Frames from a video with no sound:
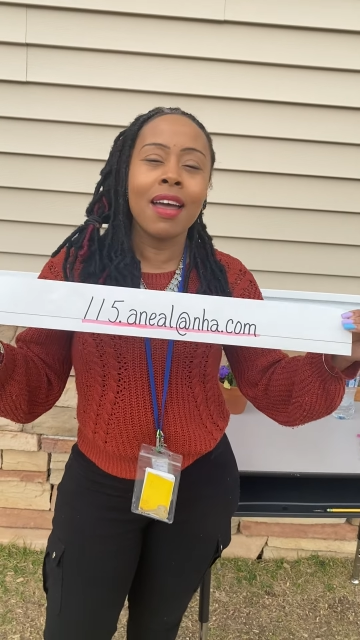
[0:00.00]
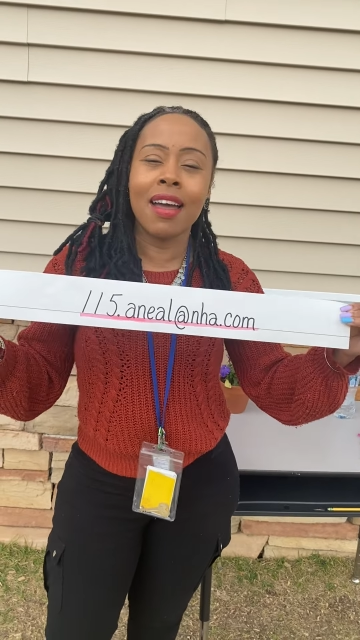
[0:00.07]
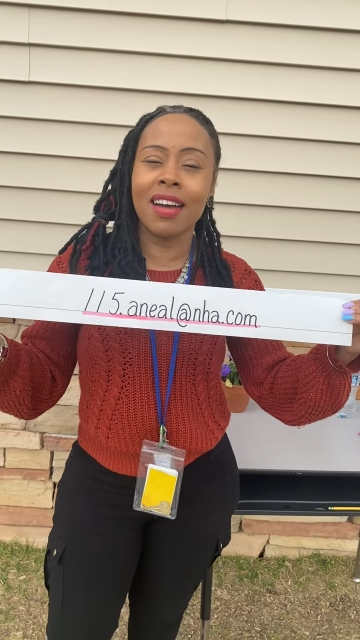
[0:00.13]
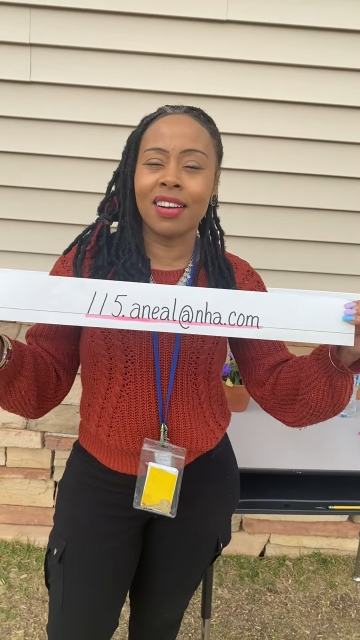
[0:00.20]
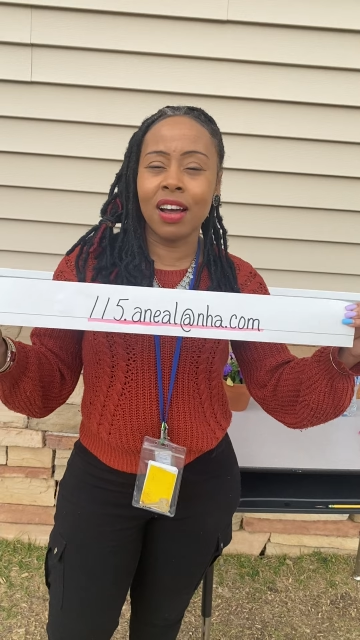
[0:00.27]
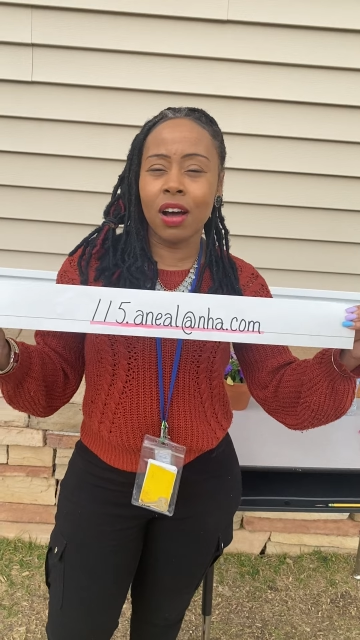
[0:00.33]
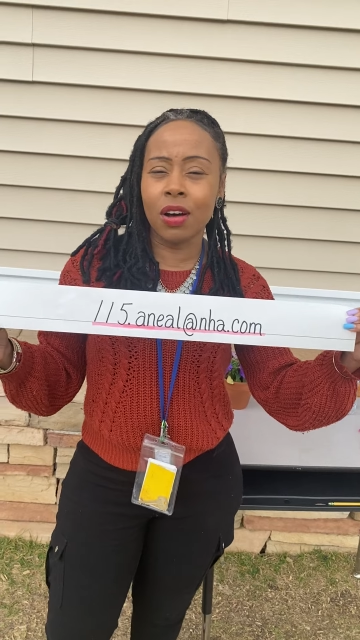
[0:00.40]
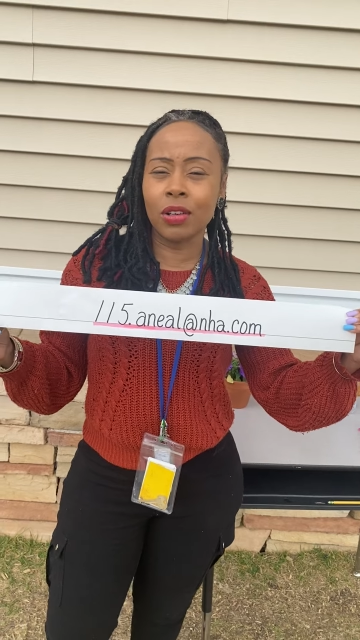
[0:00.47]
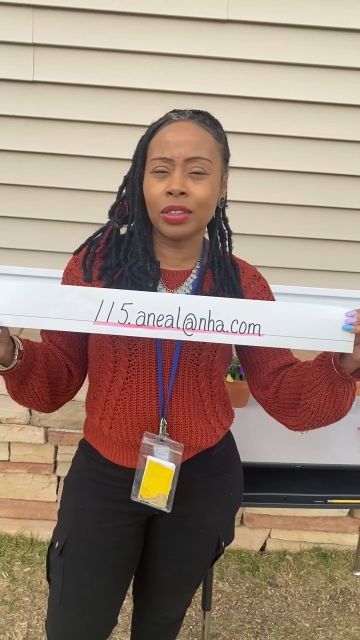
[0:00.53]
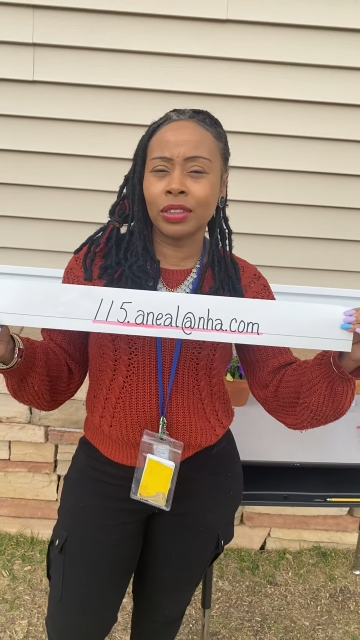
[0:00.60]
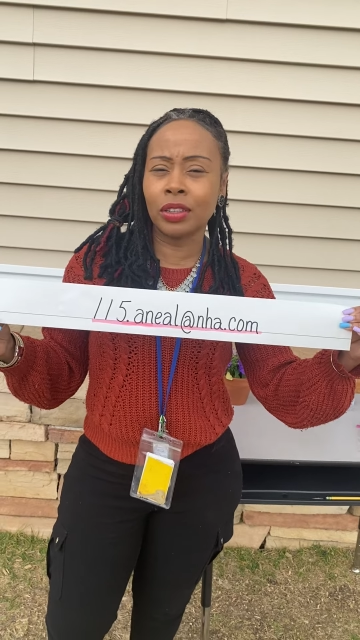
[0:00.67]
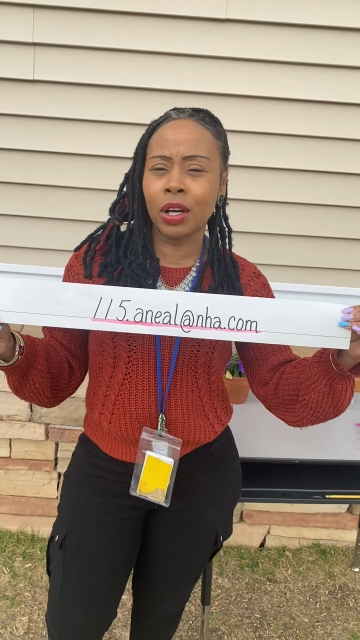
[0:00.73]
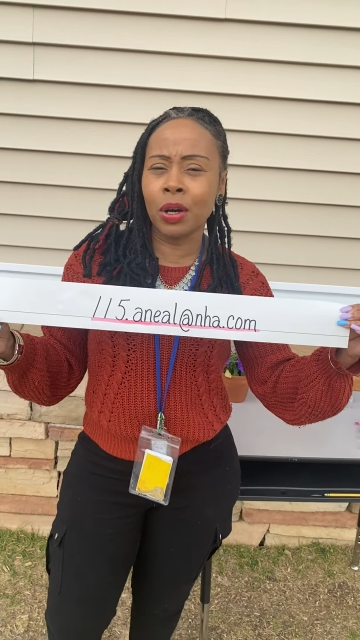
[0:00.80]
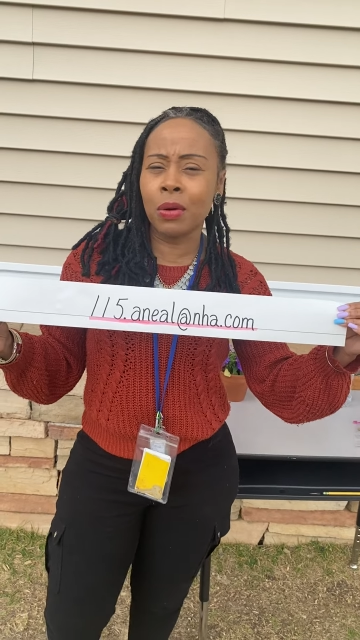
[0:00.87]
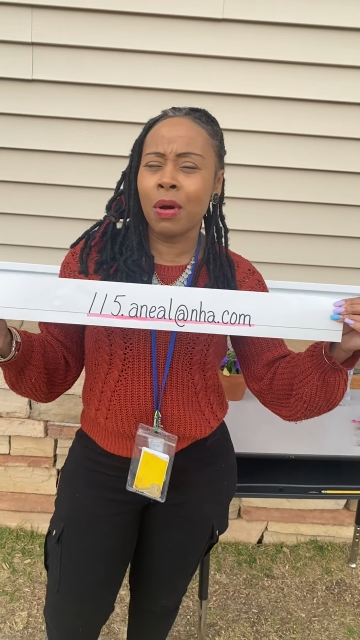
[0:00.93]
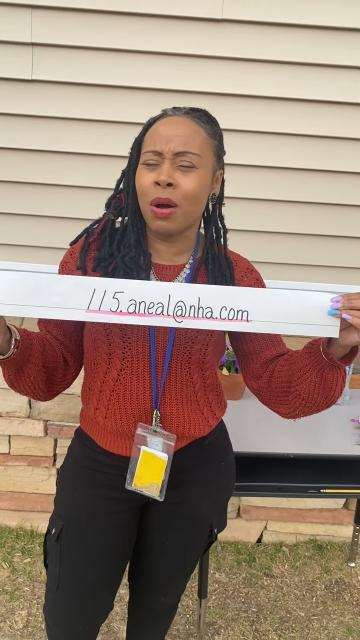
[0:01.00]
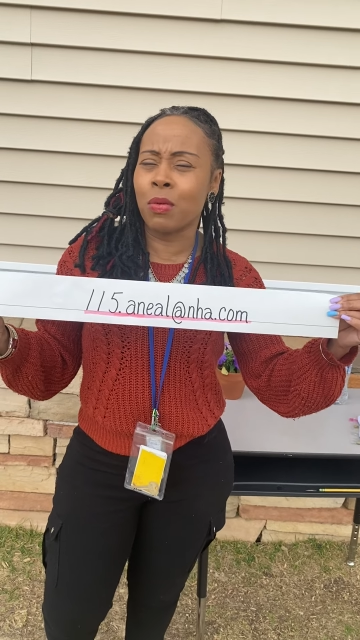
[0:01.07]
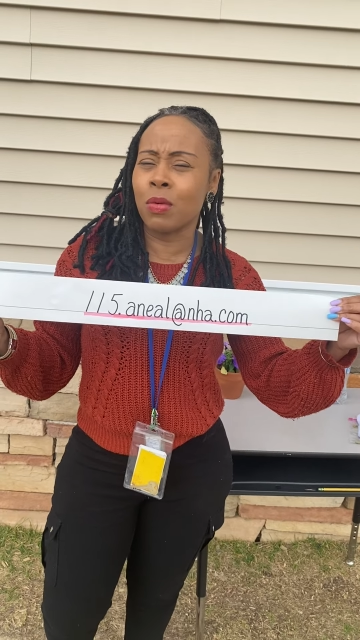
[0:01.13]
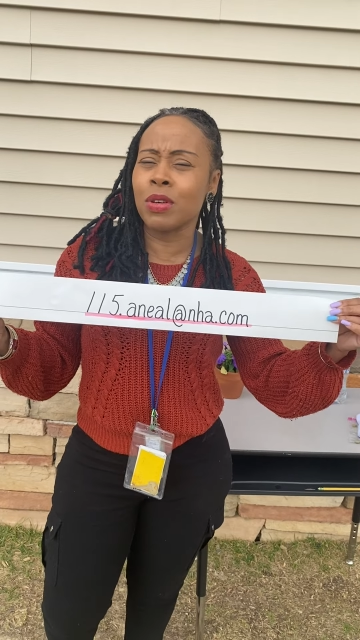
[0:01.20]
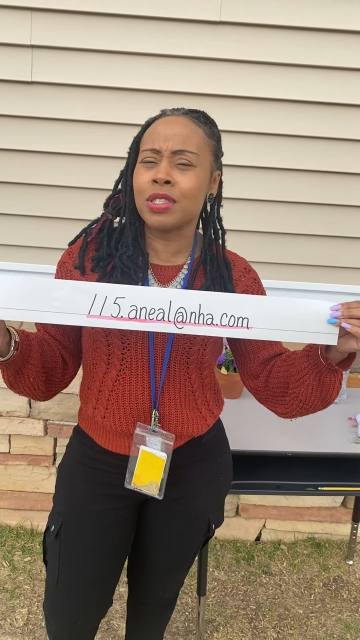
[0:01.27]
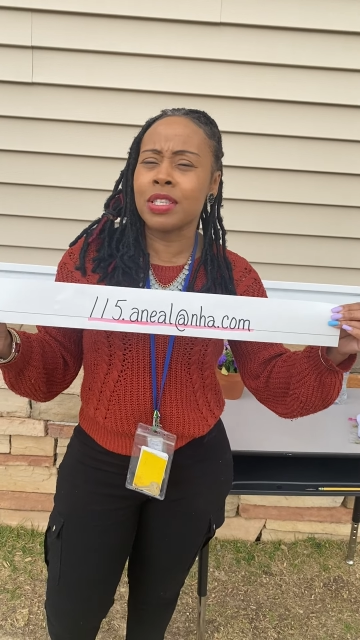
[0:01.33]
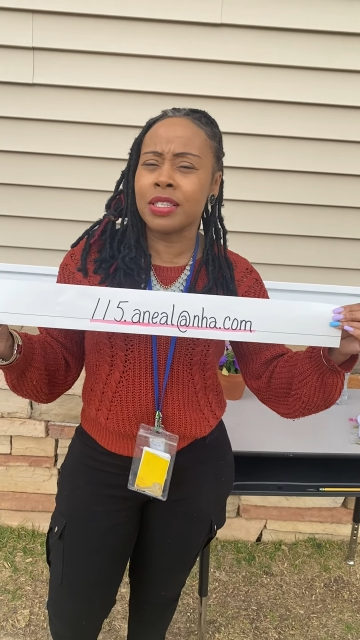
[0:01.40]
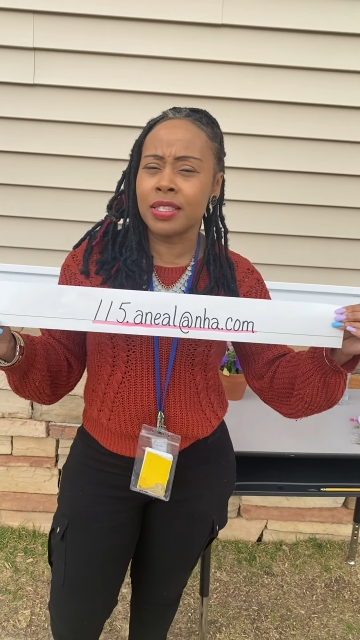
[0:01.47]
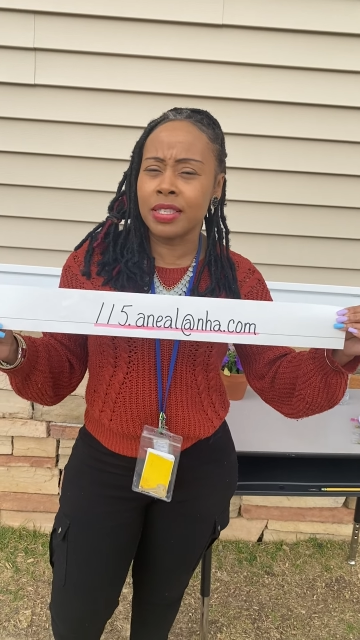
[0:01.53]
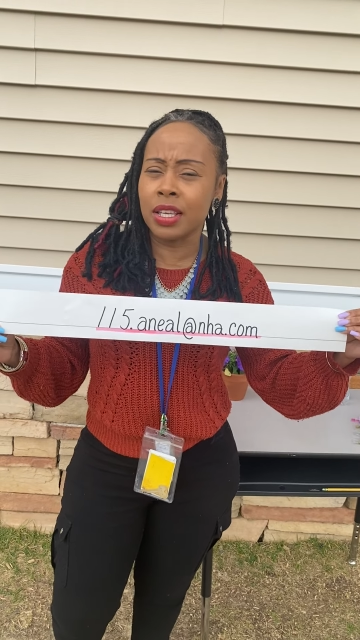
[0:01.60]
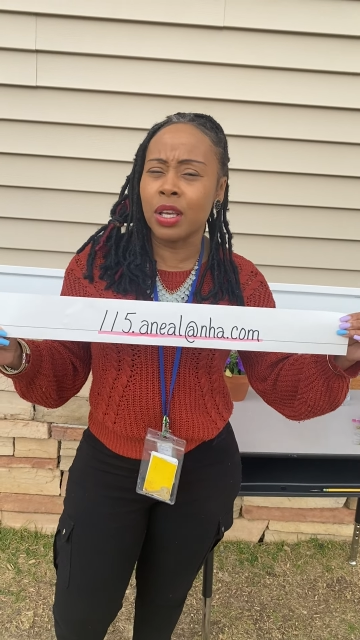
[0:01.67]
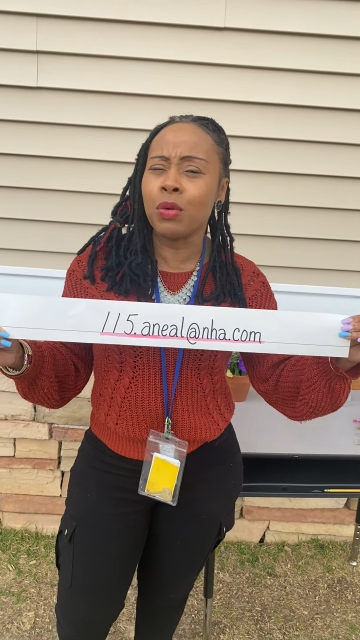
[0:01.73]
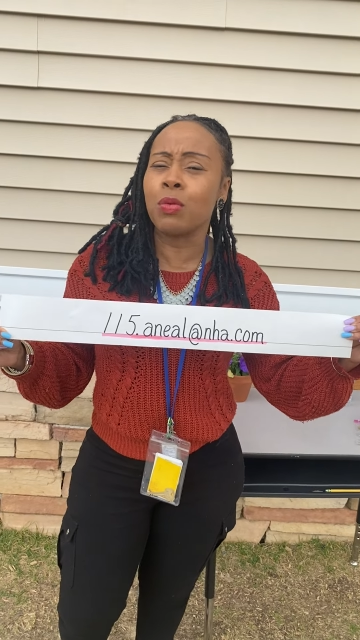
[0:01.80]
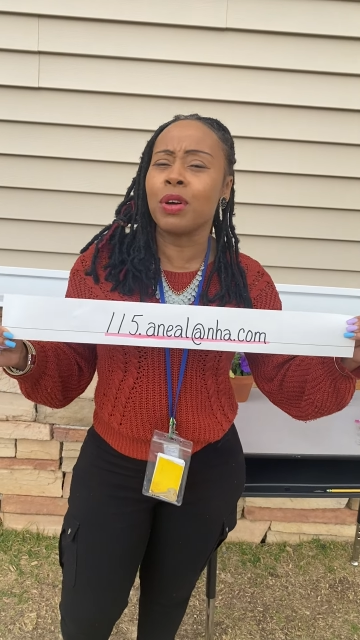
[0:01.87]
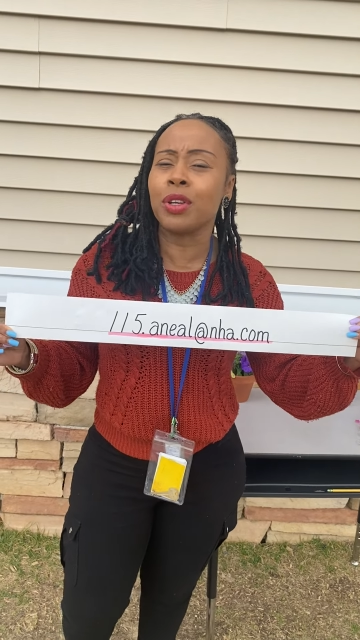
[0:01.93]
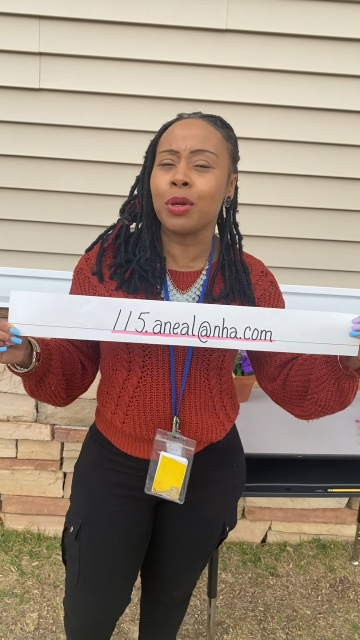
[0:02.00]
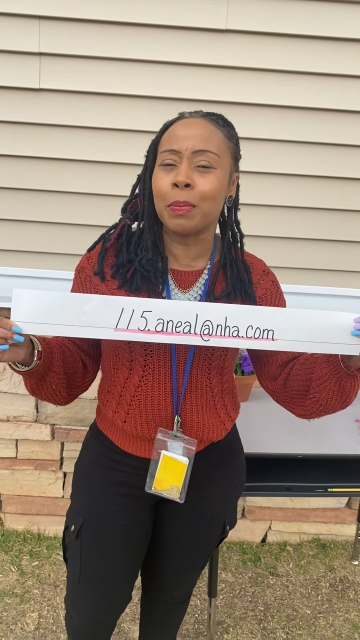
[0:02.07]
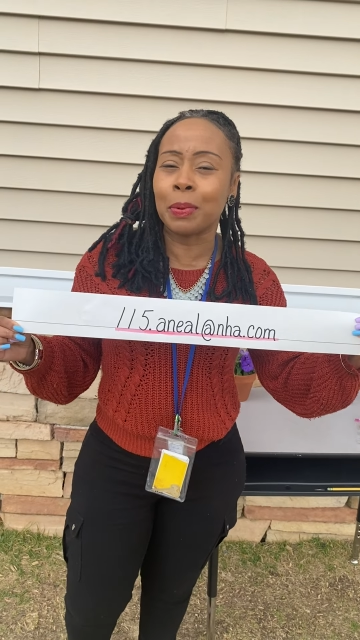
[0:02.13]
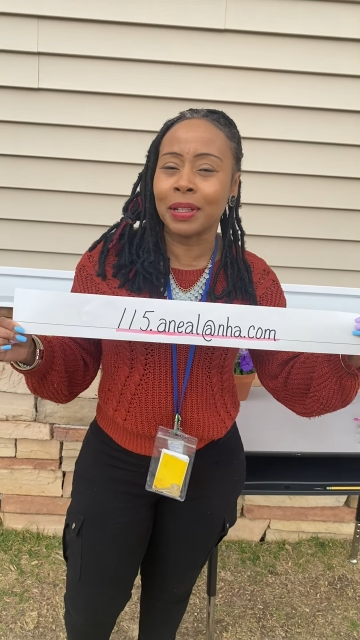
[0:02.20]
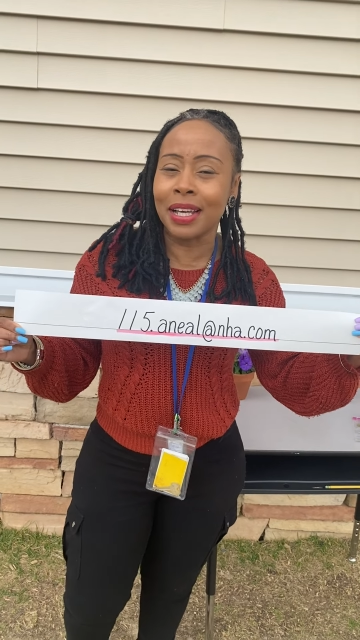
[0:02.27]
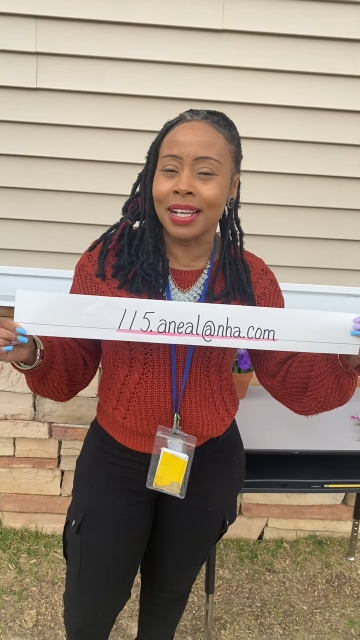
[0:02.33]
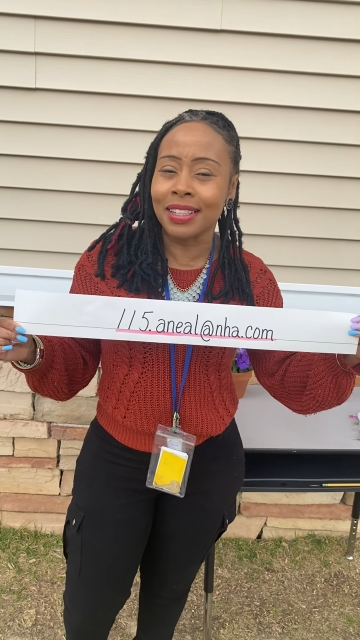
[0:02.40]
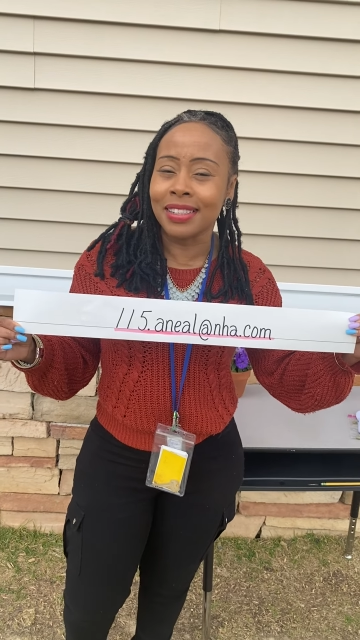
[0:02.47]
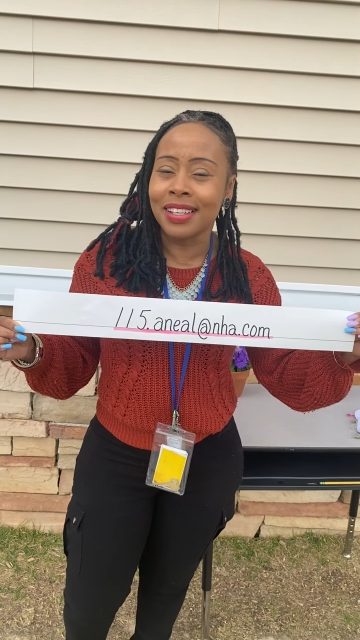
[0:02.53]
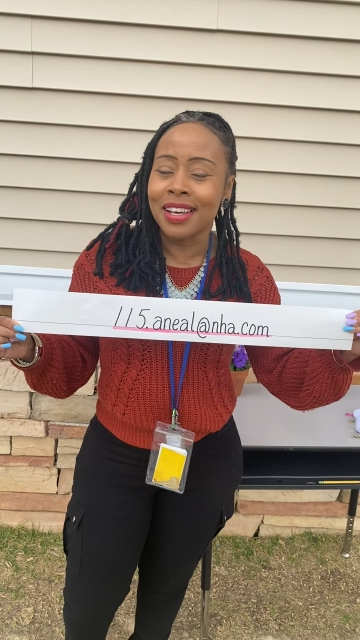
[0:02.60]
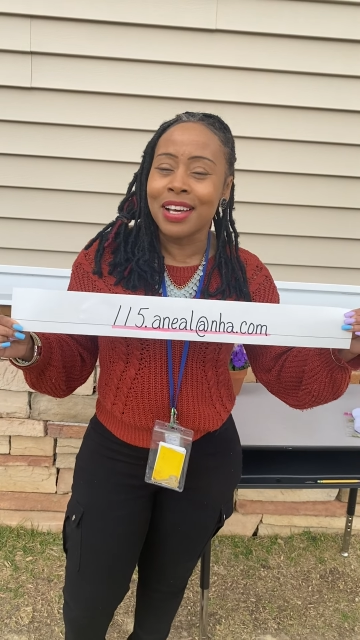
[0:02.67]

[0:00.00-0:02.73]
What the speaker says: And also, I want to see what you plant.